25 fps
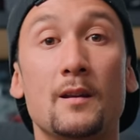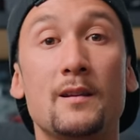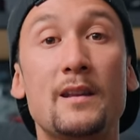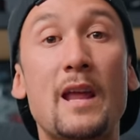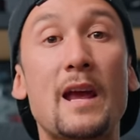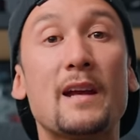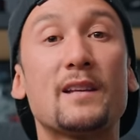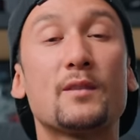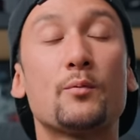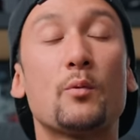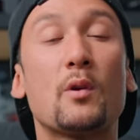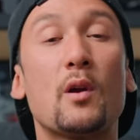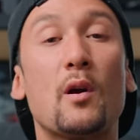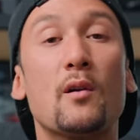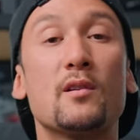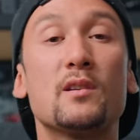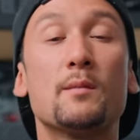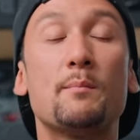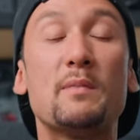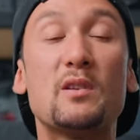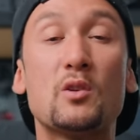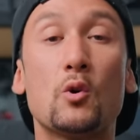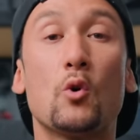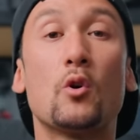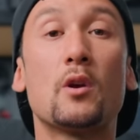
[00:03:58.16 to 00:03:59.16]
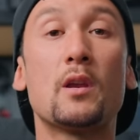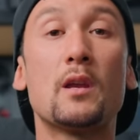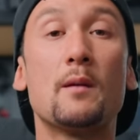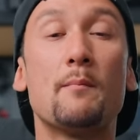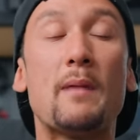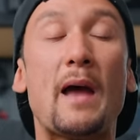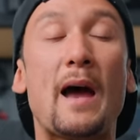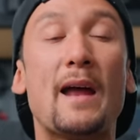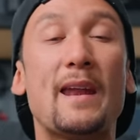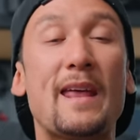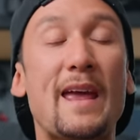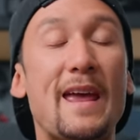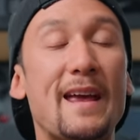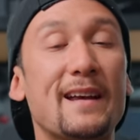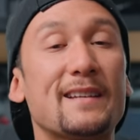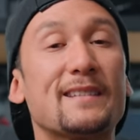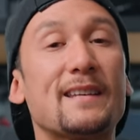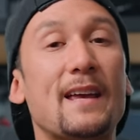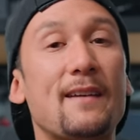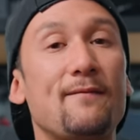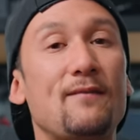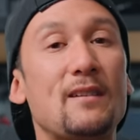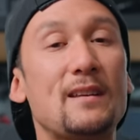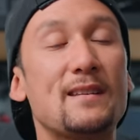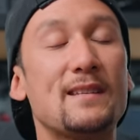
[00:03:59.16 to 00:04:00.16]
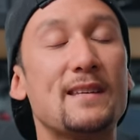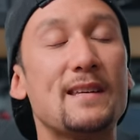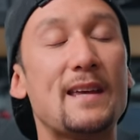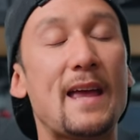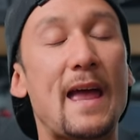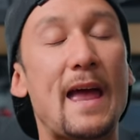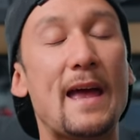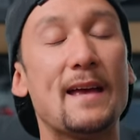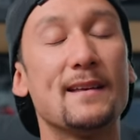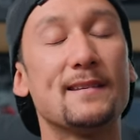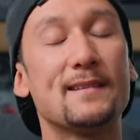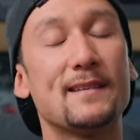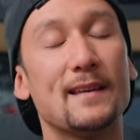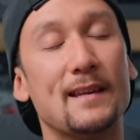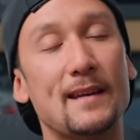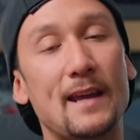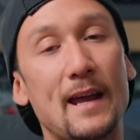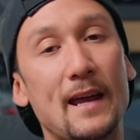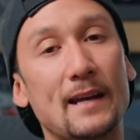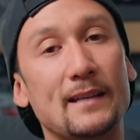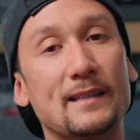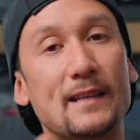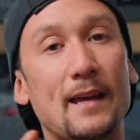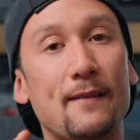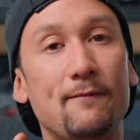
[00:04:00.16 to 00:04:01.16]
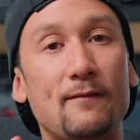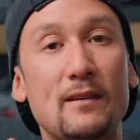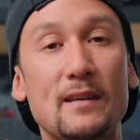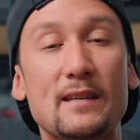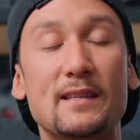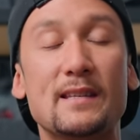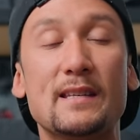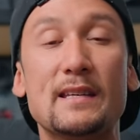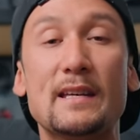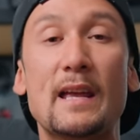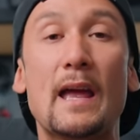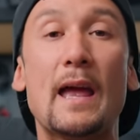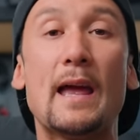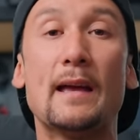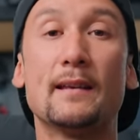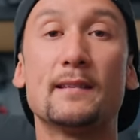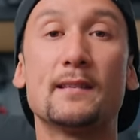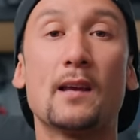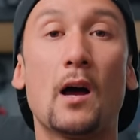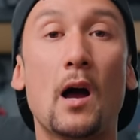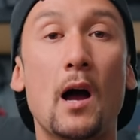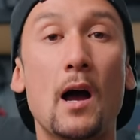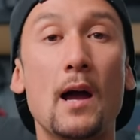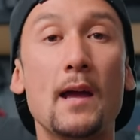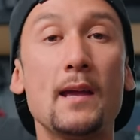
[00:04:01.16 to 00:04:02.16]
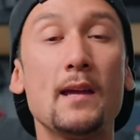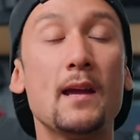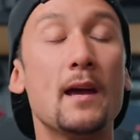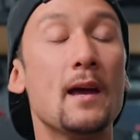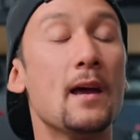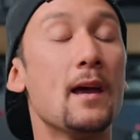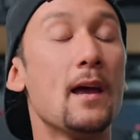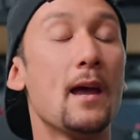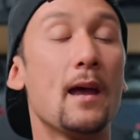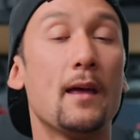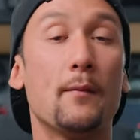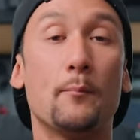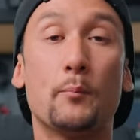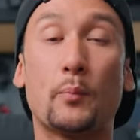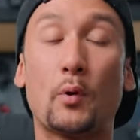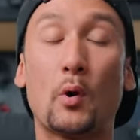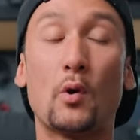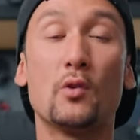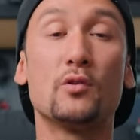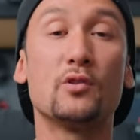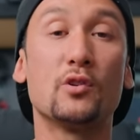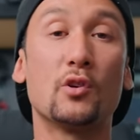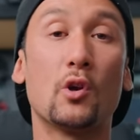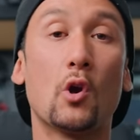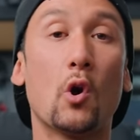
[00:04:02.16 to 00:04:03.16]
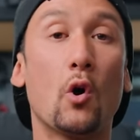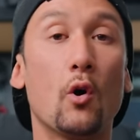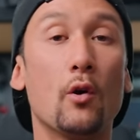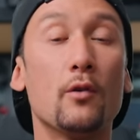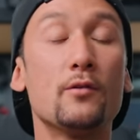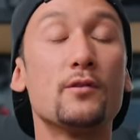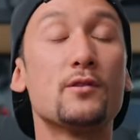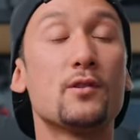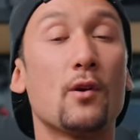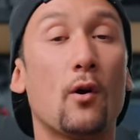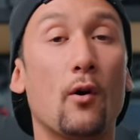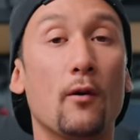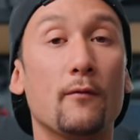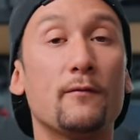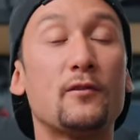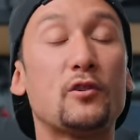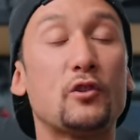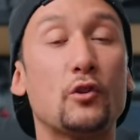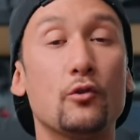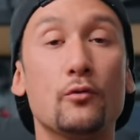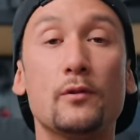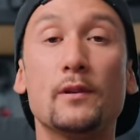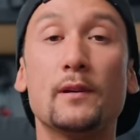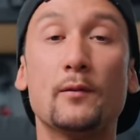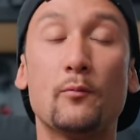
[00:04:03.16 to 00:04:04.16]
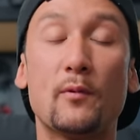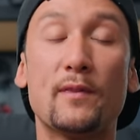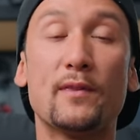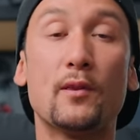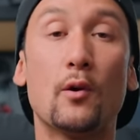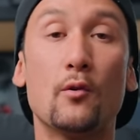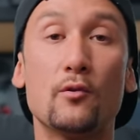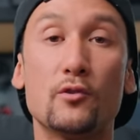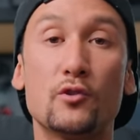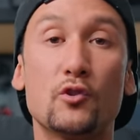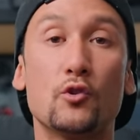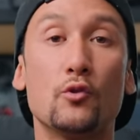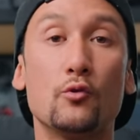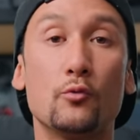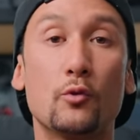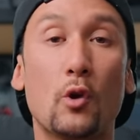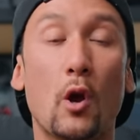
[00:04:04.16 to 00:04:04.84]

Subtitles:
Next, we're going to be talking about XAVC S and XAVC SI, the pros and cons of shooting with those two